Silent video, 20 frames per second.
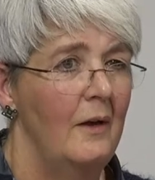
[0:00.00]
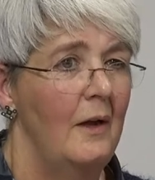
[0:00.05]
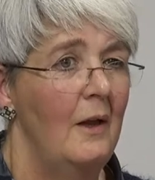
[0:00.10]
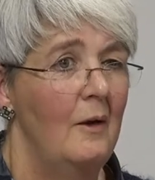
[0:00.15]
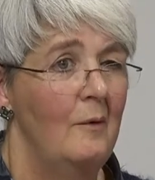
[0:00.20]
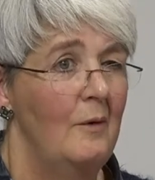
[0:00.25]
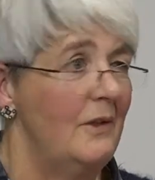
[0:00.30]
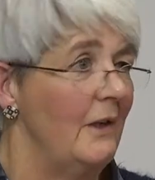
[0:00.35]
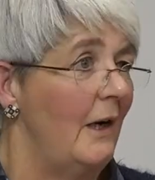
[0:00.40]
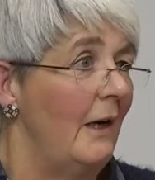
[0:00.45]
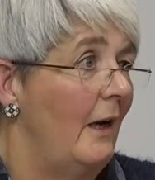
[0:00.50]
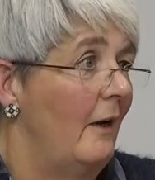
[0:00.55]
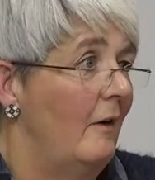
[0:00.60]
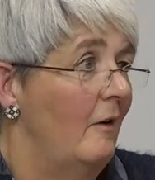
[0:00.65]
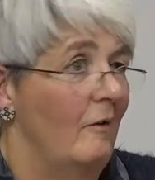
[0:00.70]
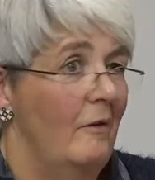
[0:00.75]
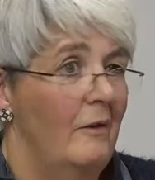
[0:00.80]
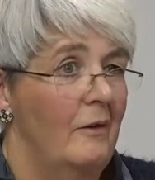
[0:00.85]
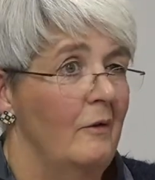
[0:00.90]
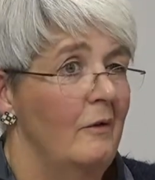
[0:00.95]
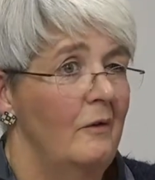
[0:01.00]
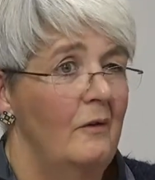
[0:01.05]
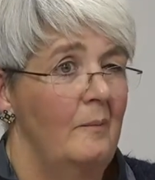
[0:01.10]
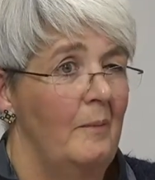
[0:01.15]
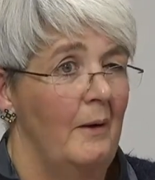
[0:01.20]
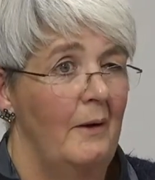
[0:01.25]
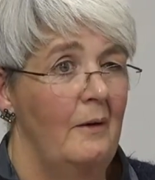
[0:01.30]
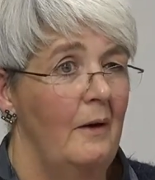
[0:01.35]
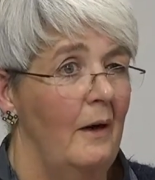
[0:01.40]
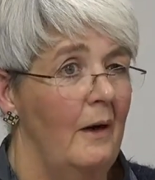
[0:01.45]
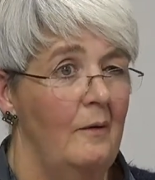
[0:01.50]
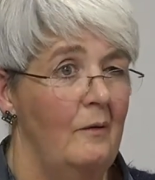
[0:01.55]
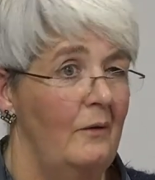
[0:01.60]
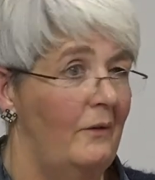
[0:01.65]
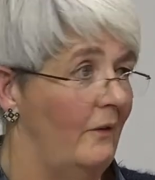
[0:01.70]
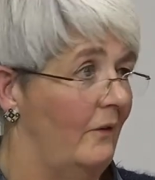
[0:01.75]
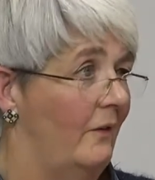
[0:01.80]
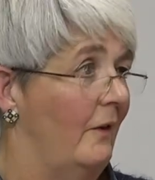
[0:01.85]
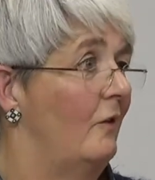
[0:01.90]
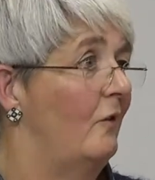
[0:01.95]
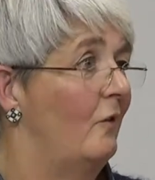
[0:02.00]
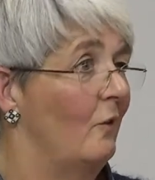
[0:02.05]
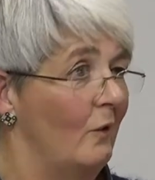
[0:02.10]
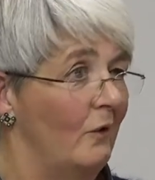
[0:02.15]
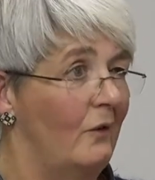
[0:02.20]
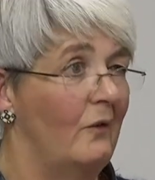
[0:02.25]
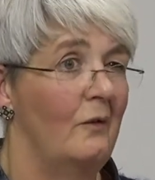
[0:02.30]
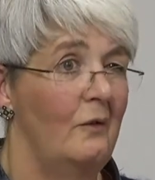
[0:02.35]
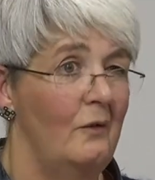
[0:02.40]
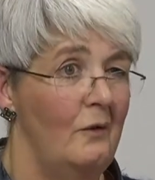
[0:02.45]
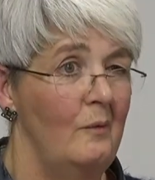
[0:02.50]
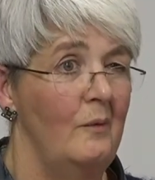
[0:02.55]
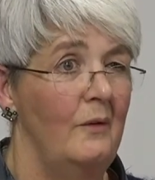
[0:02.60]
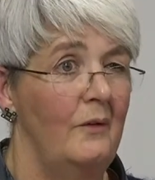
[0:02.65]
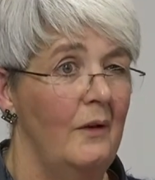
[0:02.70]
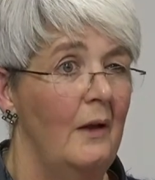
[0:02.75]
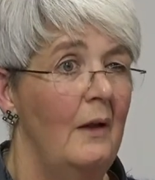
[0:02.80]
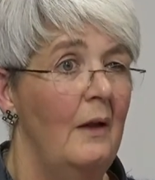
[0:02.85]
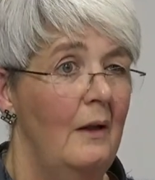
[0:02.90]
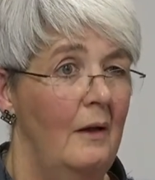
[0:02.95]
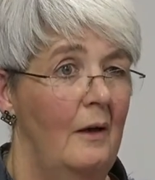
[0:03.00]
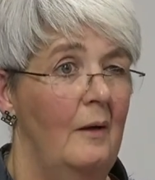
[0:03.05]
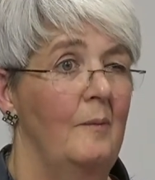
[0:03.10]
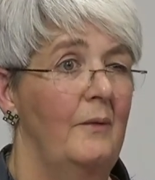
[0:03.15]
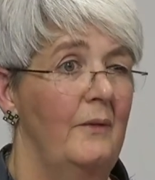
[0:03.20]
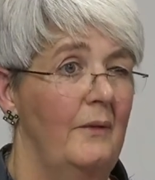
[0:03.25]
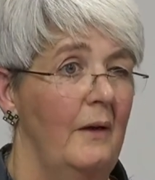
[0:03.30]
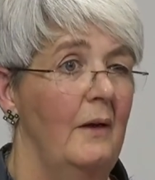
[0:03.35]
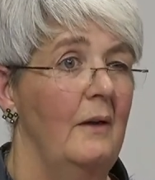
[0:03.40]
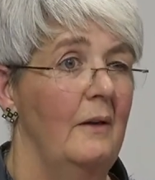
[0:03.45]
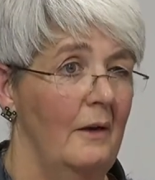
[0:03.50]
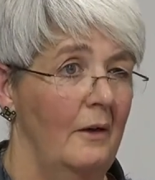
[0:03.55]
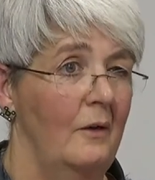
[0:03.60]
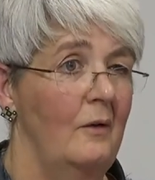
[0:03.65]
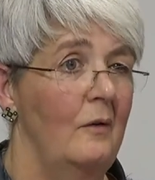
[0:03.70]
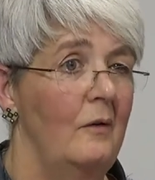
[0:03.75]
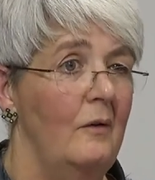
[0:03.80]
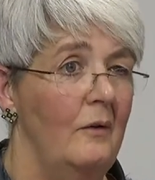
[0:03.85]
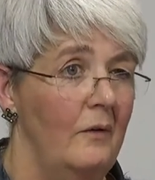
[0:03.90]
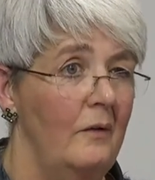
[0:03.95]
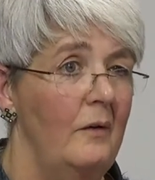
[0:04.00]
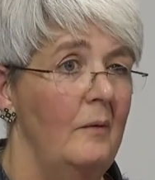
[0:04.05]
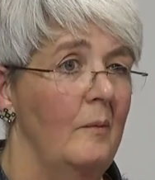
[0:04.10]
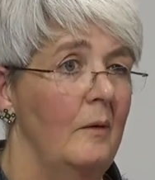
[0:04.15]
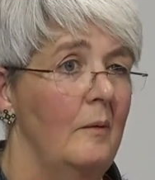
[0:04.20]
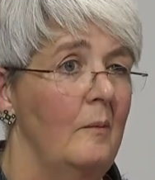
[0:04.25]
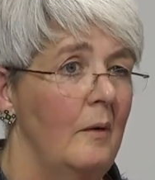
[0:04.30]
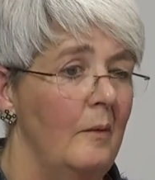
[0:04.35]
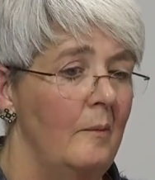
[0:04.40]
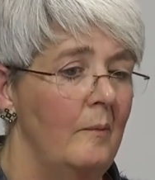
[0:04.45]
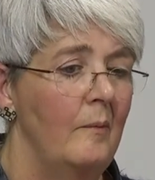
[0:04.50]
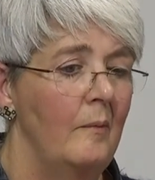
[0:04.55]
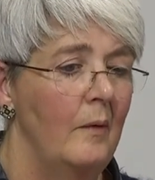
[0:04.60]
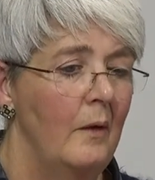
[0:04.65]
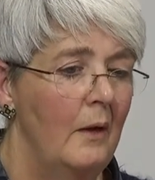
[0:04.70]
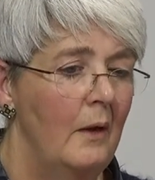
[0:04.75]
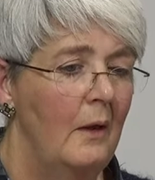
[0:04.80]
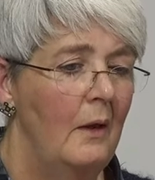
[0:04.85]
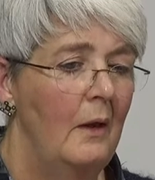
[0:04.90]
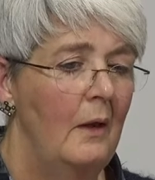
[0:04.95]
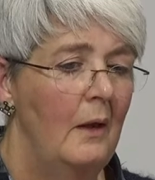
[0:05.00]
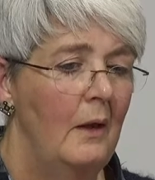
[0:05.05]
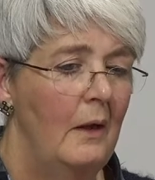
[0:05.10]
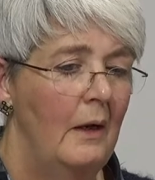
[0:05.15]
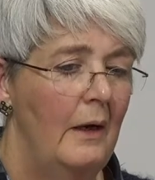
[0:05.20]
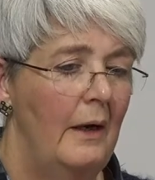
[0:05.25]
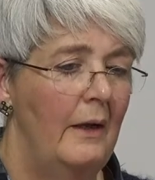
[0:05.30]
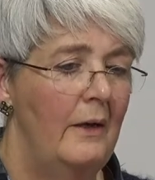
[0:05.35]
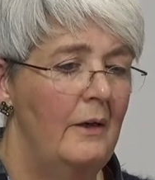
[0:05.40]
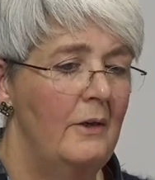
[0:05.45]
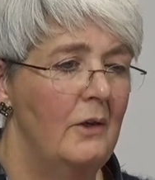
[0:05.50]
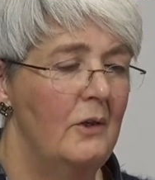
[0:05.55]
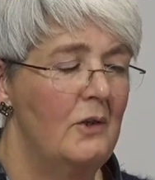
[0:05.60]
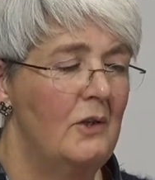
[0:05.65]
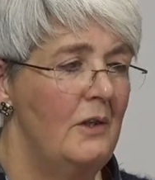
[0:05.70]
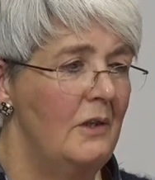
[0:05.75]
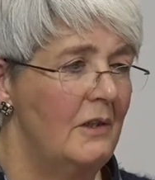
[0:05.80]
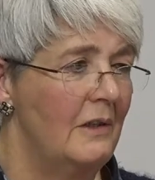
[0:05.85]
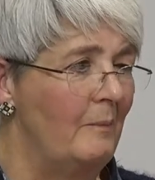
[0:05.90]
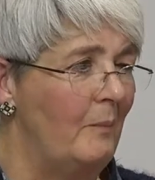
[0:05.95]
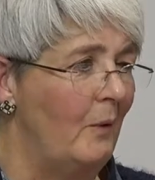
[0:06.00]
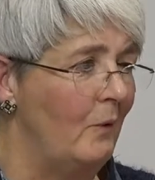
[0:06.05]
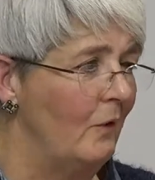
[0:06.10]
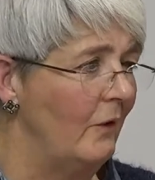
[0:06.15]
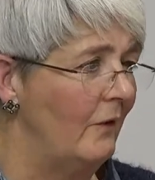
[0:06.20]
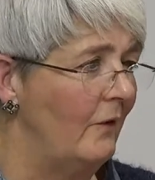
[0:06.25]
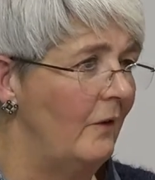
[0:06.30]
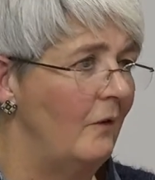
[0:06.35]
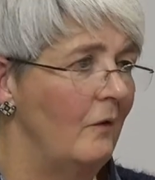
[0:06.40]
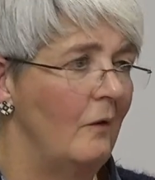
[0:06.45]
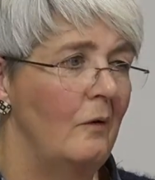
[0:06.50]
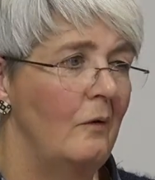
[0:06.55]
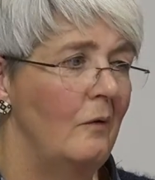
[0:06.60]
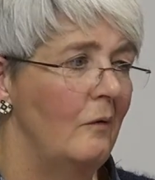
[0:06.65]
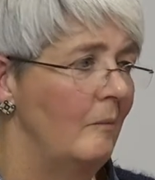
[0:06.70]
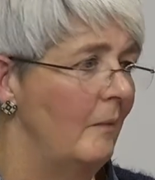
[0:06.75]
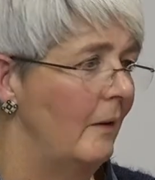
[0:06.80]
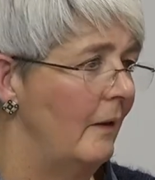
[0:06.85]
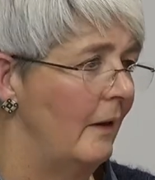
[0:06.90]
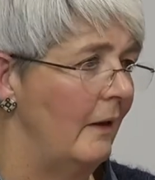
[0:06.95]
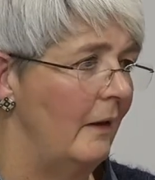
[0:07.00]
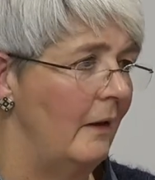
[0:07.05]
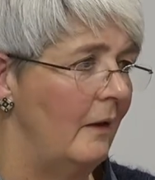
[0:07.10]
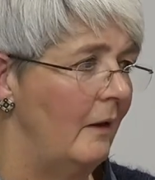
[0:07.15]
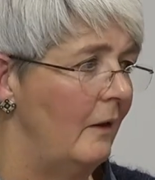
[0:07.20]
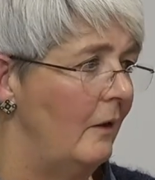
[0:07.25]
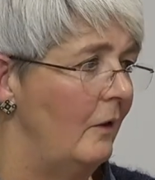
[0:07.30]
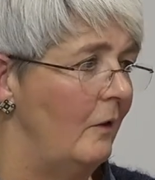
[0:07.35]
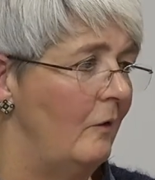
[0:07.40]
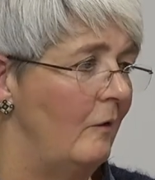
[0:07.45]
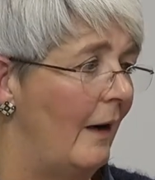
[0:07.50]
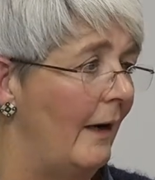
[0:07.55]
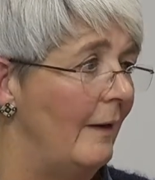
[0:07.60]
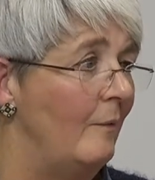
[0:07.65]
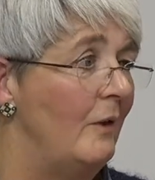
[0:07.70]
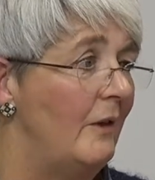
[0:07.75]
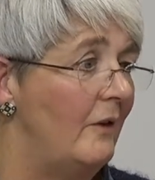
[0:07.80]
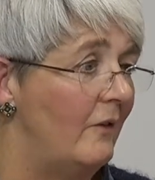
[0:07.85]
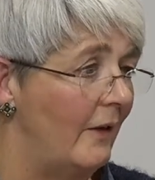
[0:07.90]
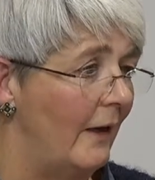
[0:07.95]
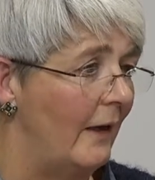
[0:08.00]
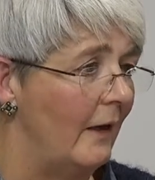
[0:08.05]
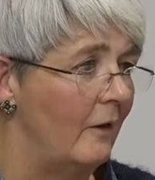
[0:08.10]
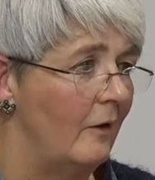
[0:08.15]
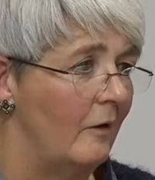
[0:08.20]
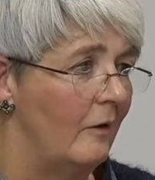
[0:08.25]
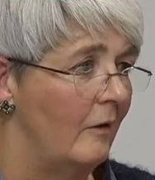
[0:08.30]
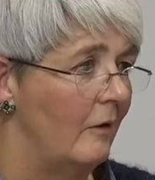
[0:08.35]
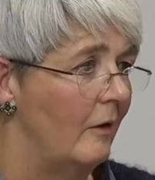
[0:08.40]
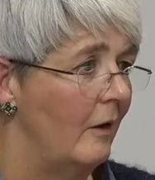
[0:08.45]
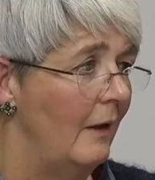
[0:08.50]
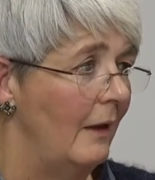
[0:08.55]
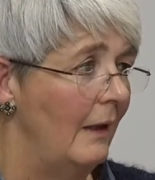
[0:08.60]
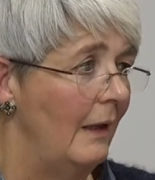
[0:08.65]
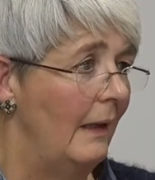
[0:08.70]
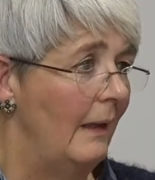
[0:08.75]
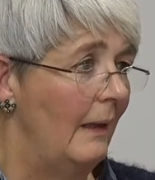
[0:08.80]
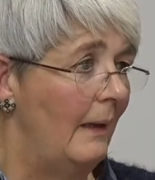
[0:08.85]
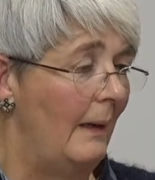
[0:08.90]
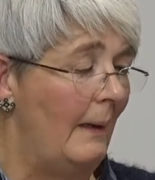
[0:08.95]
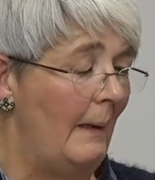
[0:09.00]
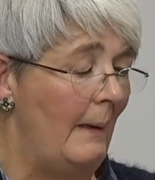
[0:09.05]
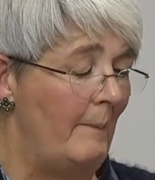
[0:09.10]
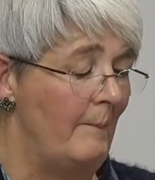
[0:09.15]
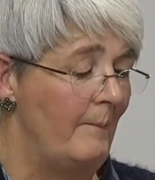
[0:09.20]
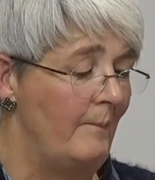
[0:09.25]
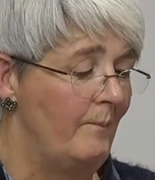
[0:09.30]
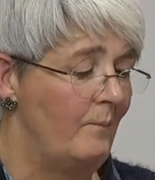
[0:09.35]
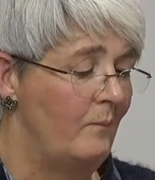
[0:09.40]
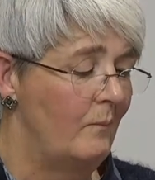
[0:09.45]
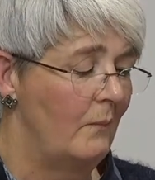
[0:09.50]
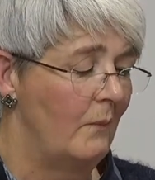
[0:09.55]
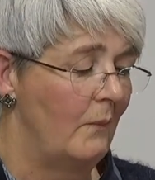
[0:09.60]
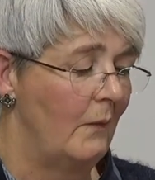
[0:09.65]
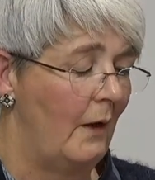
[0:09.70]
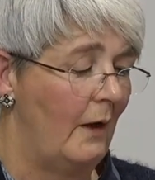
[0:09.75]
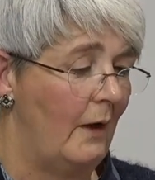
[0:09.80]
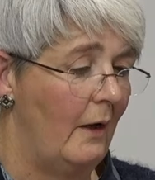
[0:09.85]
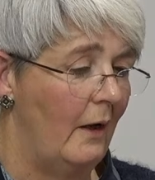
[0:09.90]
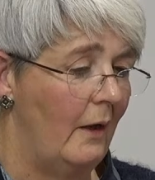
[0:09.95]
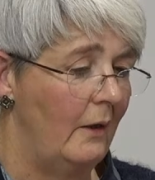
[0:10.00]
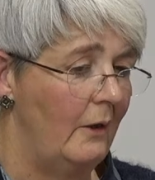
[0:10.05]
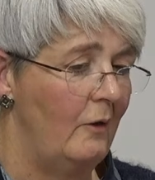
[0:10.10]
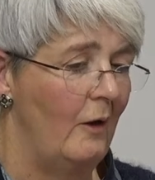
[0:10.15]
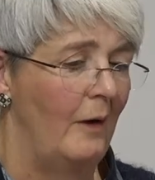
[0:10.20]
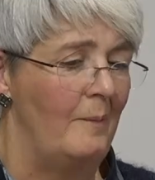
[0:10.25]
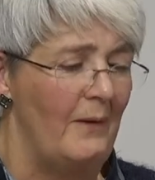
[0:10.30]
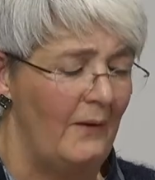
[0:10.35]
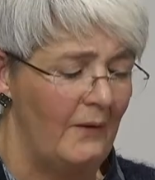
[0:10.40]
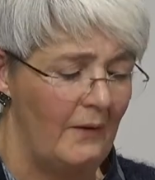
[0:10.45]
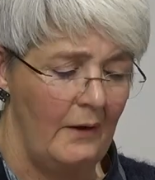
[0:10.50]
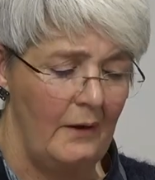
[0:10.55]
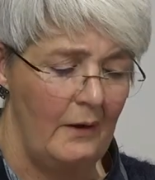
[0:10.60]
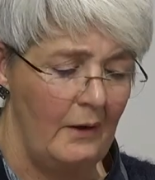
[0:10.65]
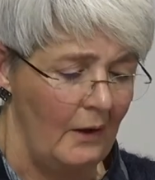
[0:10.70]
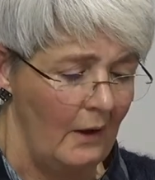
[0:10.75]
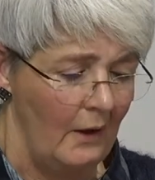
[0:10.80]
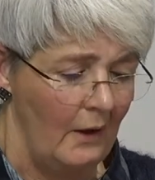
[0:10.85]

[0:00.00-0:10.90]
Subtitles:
which I hadn't thought about. I was just a daughter who was upset that I couldn't see my mum. And she supported all my, you know, I would tell her, you know, I'd be saying,